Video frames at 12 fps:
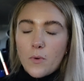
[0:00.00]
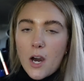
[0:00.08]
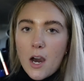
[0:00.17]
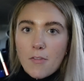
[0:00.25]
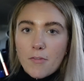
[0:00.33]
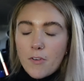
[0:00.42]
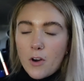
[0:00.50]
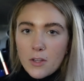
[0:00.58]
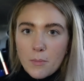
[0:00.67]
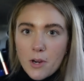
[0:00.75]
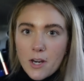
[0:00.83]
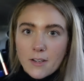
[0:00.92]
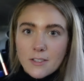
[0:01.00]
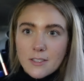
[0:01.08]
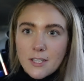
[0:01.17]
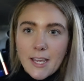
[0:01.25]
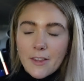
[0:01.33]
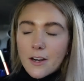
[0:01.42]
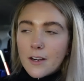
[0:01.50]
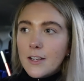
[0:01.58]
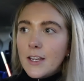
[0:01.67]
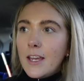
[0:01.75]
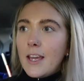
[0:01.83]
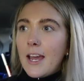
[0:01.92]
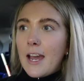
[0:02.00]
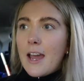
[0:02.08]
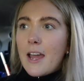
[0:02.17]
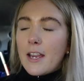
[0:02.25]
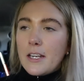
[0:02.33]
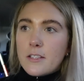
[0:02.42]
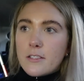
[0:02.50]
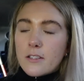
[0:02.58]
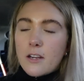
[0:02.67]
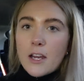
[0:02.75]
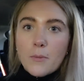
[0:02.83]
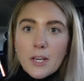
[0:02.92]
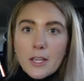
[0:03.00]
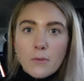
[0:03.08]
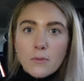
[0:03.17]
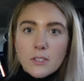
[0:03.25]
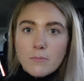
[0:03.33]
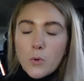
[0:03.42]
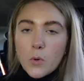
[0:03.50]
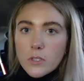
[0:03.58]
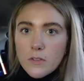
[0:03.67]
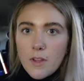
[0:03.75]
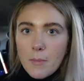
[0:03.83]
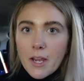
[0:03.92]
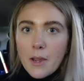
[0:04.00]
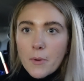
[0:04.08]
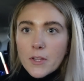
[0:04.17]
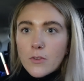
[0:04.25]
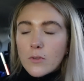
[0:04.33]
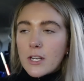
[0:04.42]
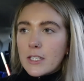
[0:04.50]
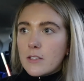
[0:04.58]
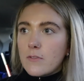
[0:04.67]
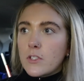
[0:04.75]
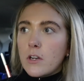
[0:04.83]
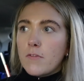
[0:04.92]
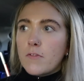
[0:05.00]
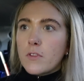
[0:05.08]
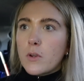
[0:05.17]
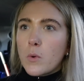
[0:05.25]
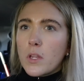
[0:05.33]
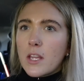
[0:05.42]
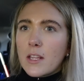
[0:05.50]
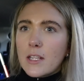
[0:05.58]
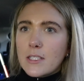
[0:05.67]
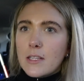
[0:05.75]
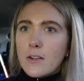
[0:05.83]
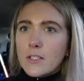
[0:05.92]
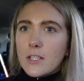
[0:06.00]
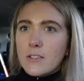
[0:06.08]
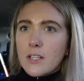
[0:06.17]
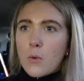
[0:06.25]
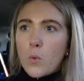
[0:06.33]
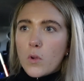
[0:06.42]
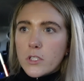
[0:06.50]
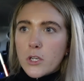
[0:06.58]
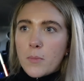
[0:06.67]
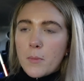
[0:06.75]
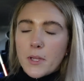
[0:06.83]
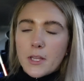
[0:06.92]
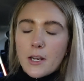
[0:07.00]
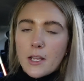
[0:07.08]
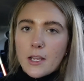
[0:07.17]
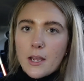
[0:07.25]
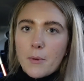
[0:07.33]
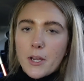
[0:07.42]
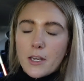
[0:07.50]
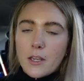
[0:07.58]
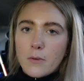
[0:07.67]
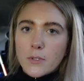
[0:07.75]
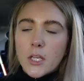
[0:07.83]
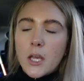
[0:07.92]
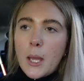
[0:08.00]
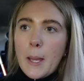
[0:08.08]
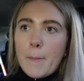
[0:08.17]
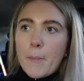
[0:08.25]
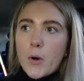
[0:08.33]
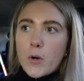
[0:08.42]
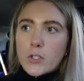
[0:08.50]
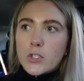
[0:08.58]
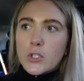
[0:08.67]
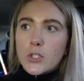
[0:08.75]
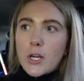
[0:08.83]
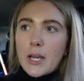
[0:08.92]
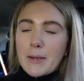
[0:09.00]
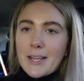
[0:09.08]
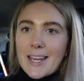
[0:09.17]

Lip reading: off all the products together, and I will use most of them. Like, I went through the list of stuff. The only thing that's in there is there's like one supplement that I think I might use, but I'm gonna